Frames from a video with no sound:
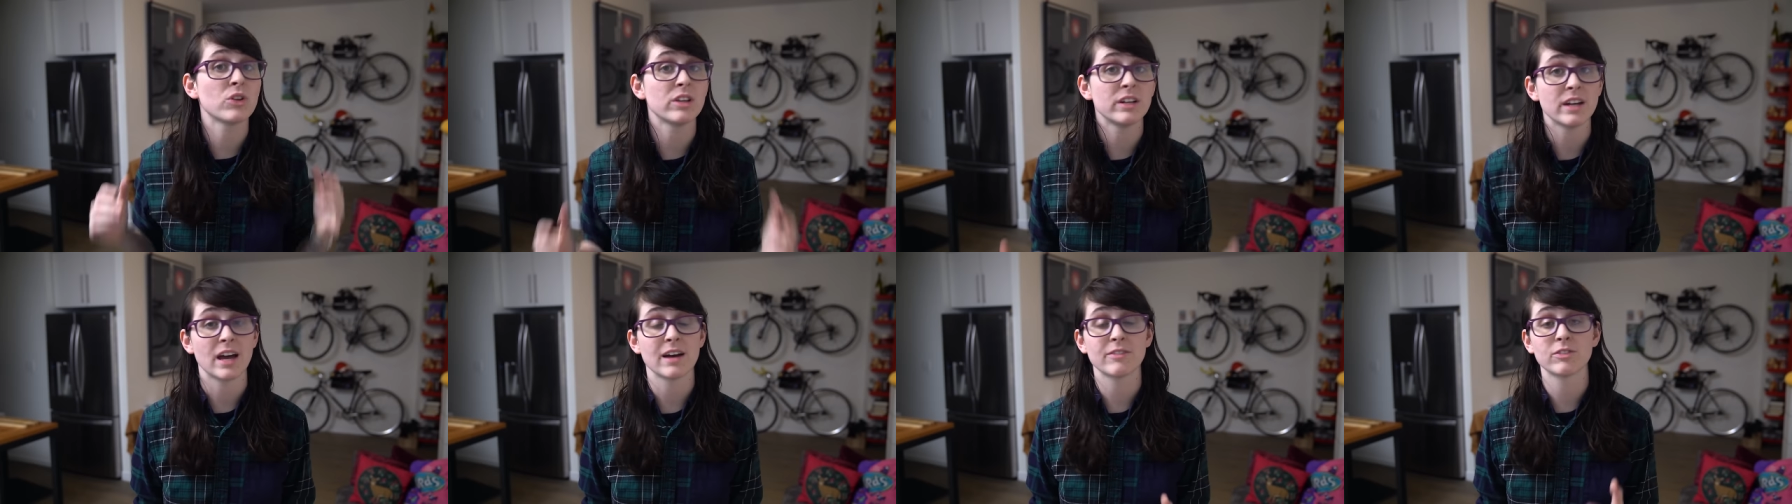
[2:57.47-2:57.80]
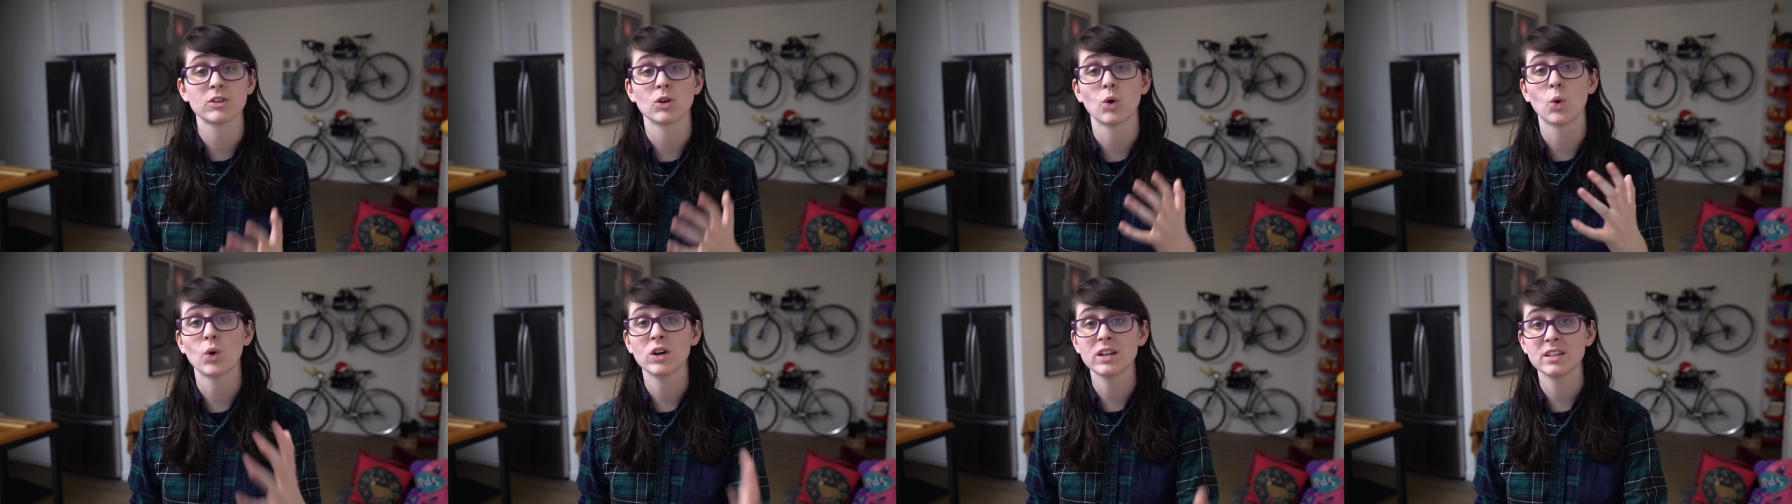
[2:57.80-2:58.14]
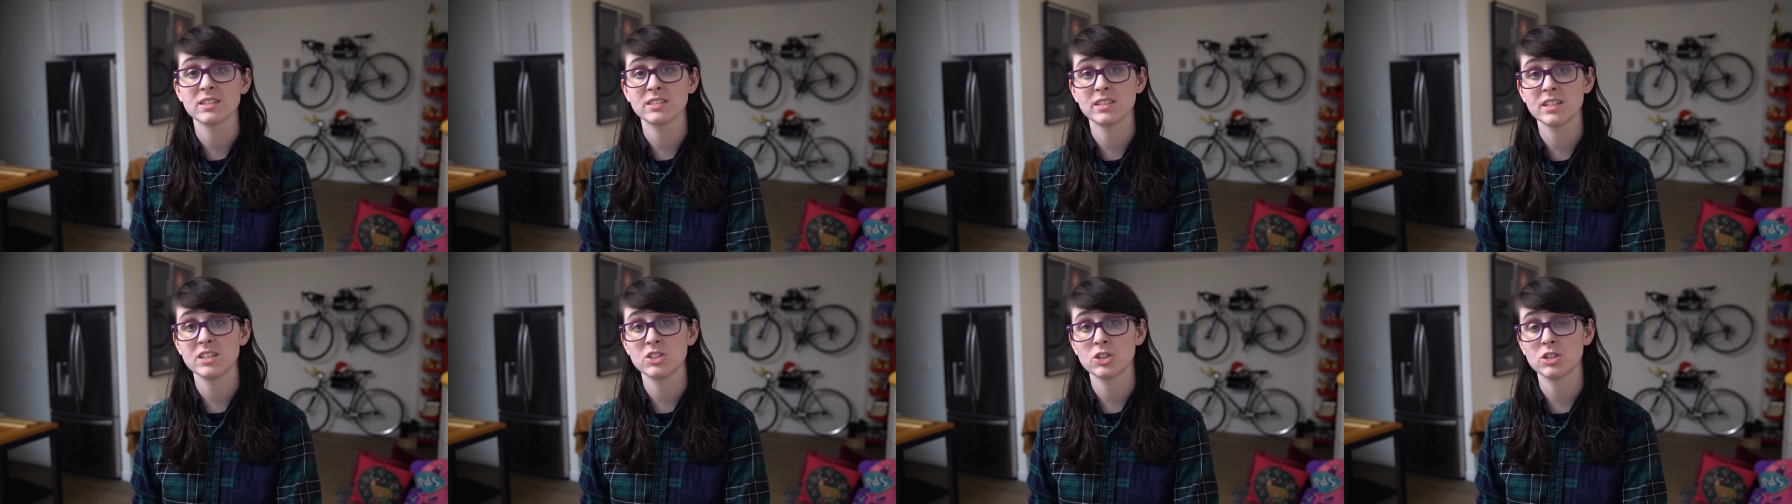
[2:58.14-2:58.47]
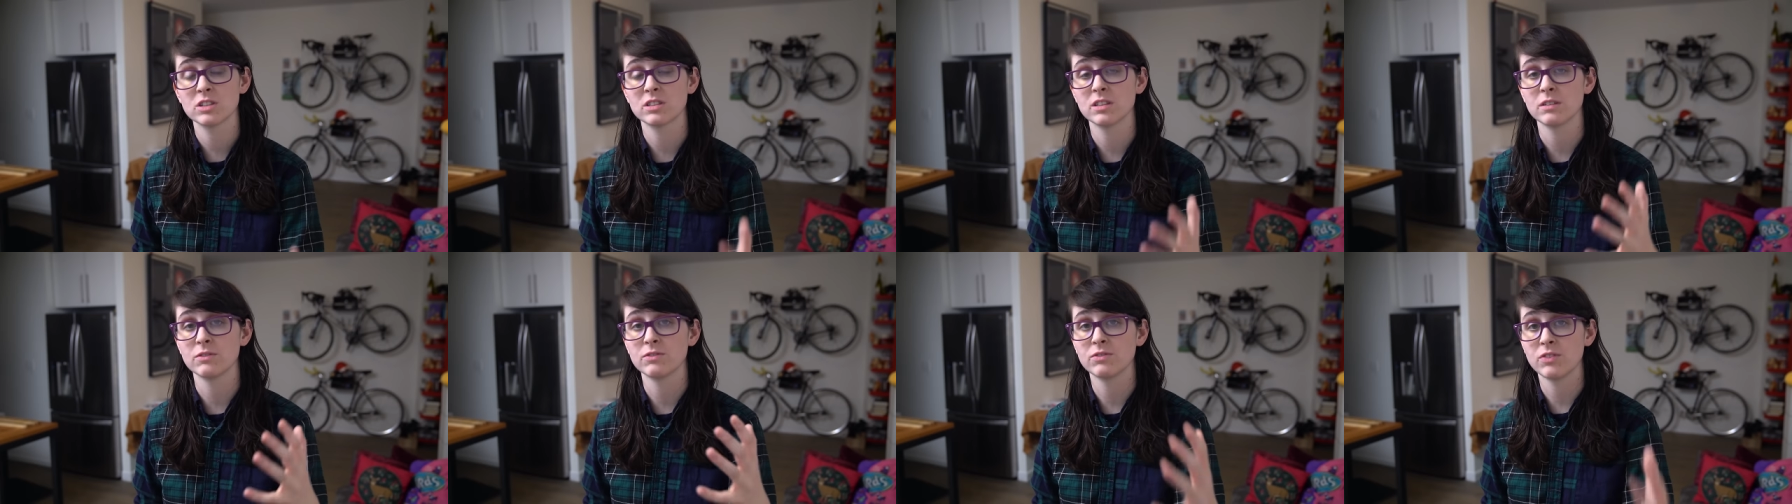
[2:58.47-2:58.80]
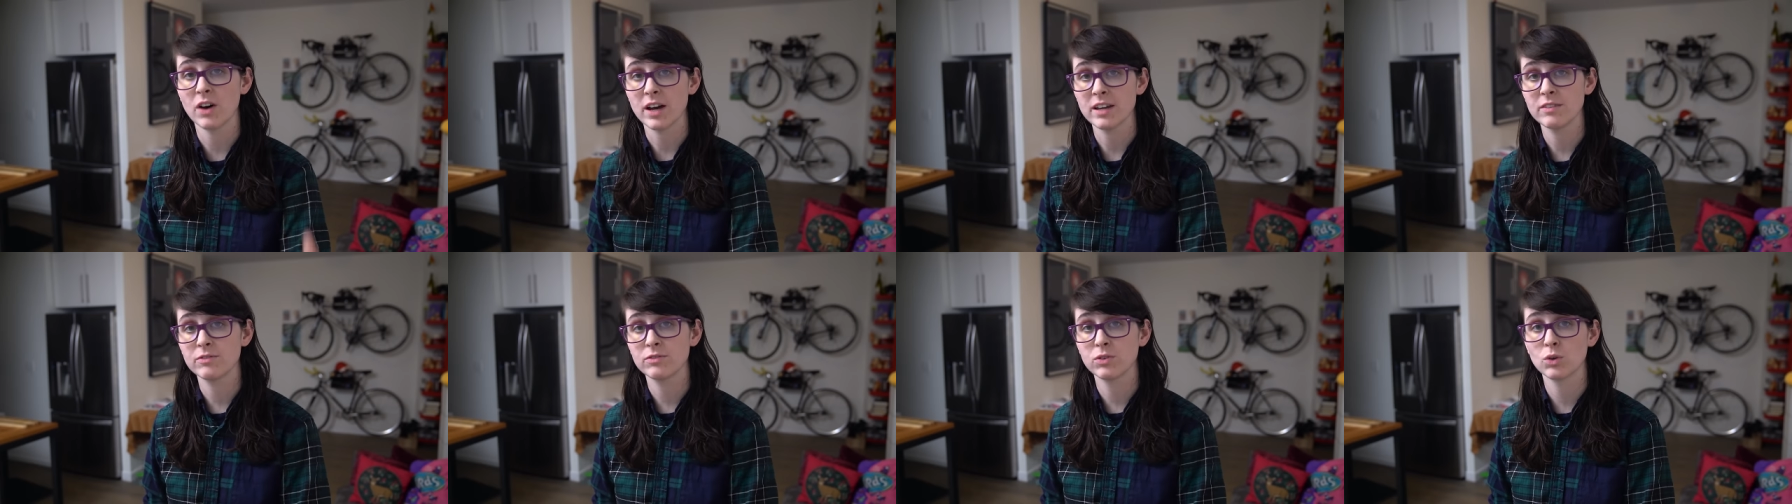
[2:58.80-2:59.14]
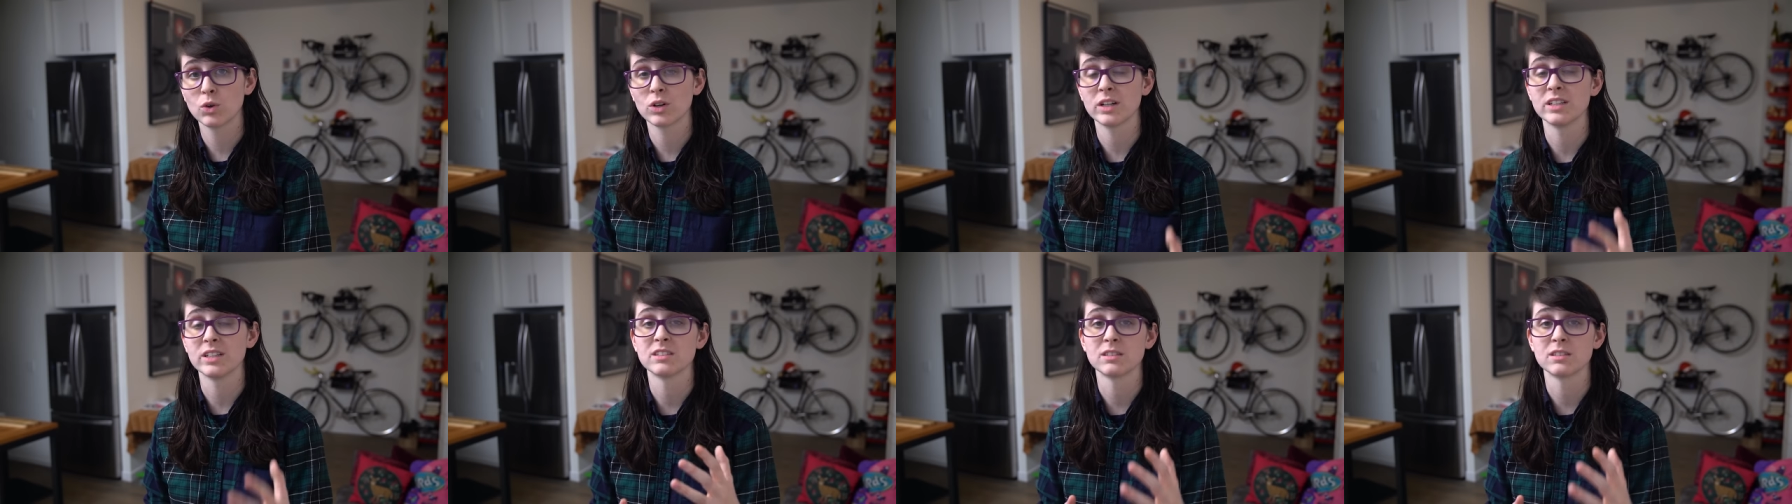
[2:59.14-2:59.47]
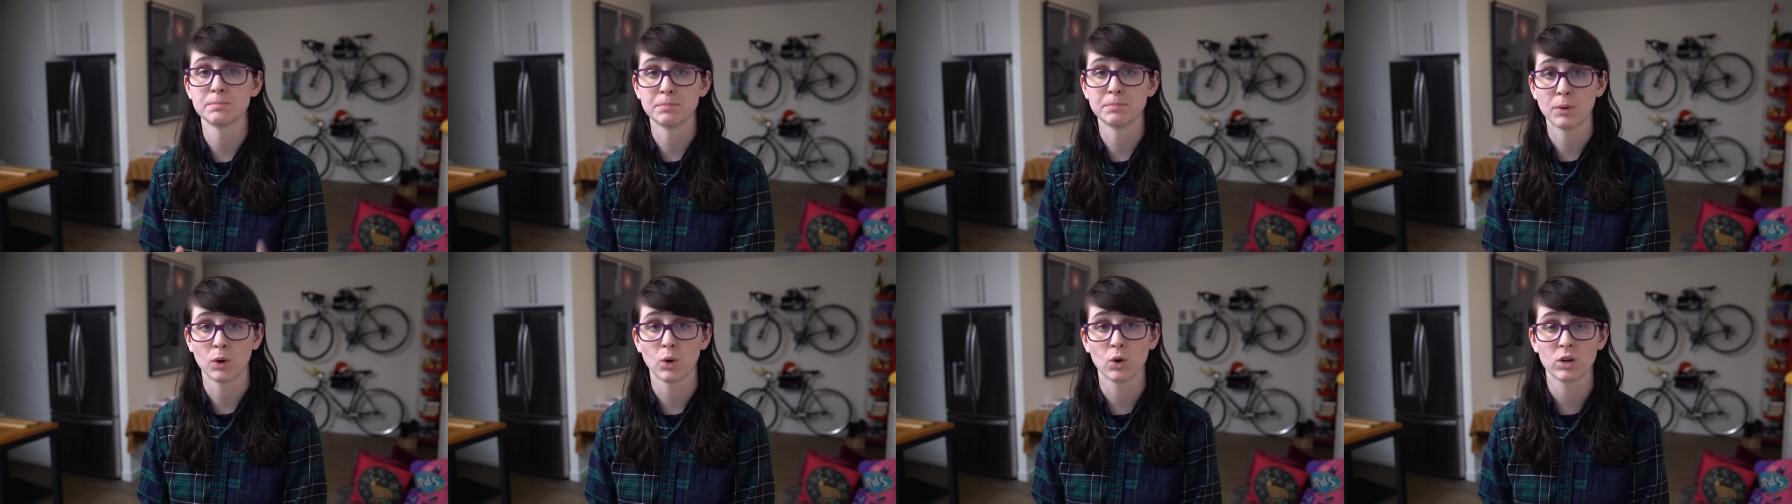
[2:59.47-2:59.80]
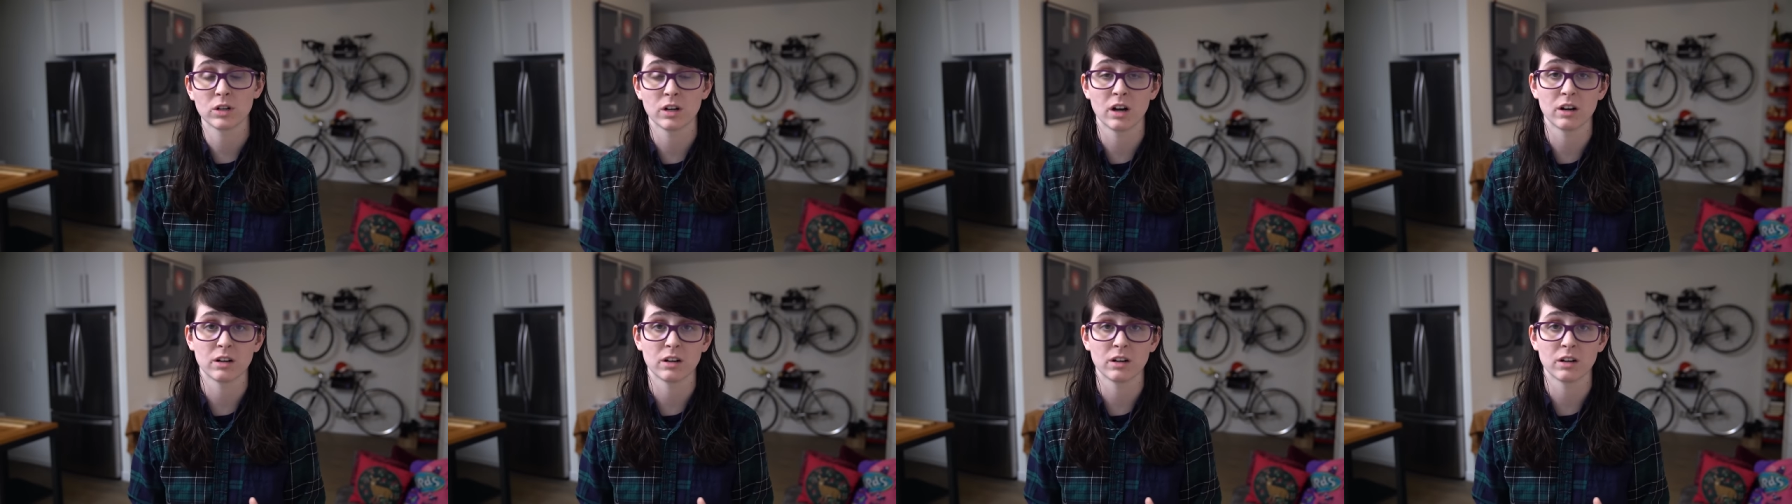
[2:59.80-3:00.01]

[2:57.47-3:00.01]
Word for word: more than ever, organizations that fight for and support